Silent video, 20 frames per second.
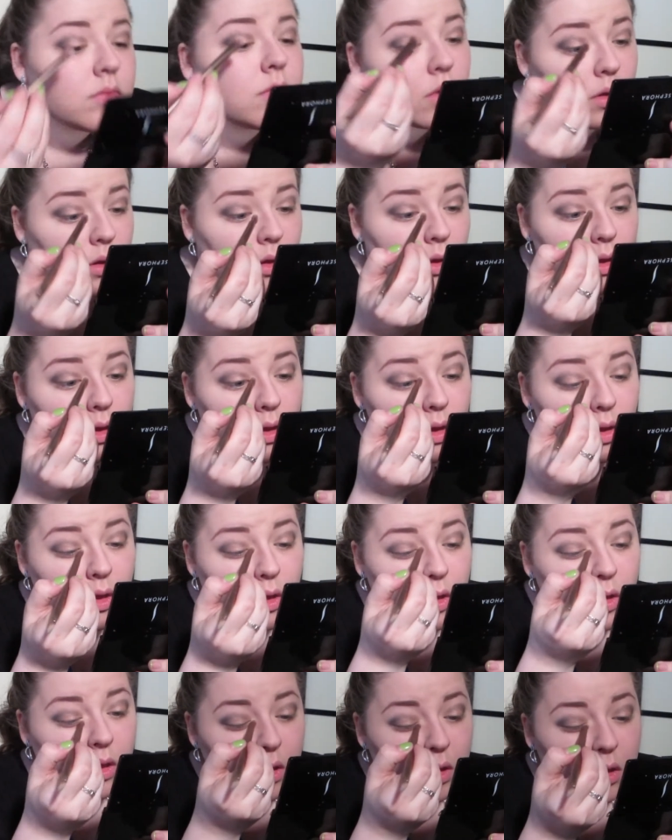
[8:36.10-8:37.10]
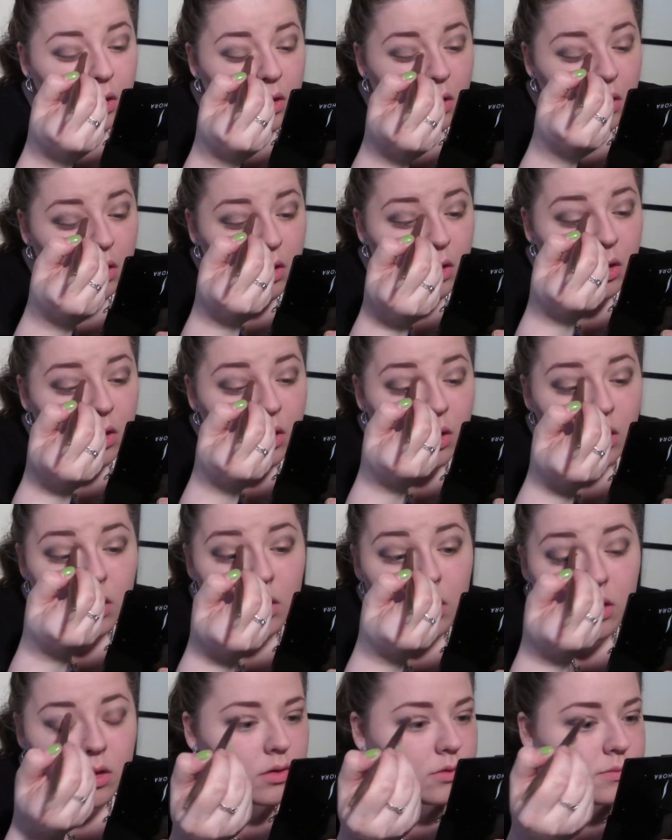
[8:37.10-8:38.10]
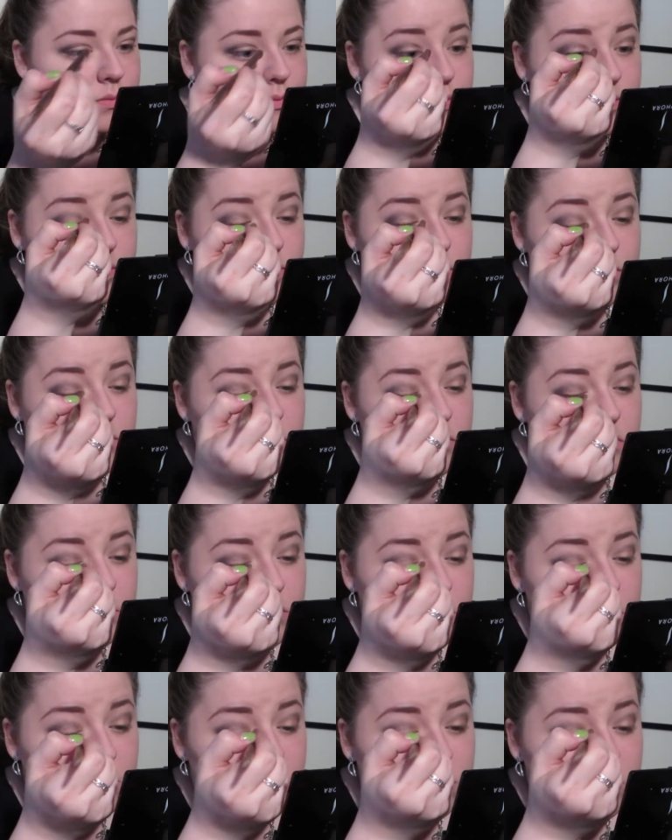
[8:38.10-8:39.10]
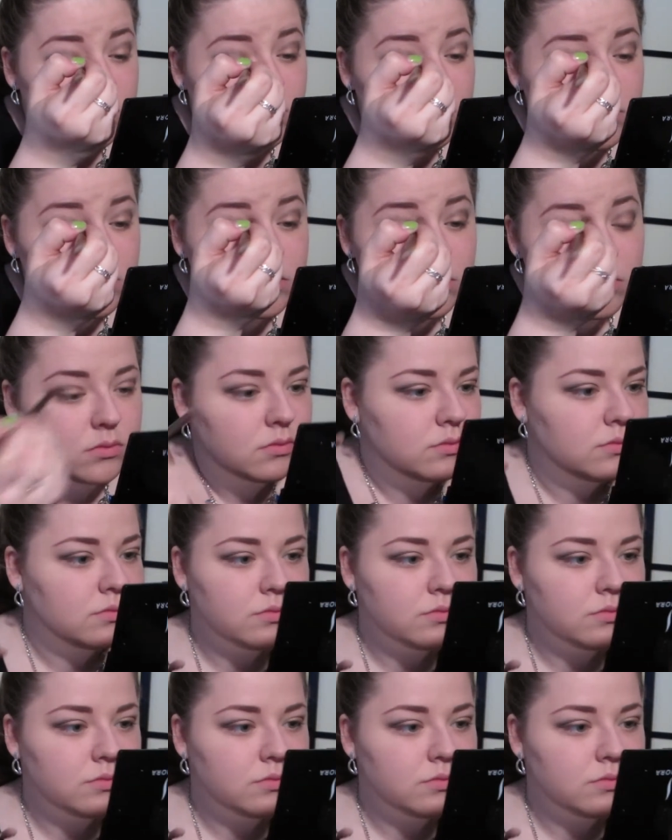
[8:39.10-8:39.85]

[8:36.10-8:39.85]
fluffy end of the brush that comes with the Naked 3 palette.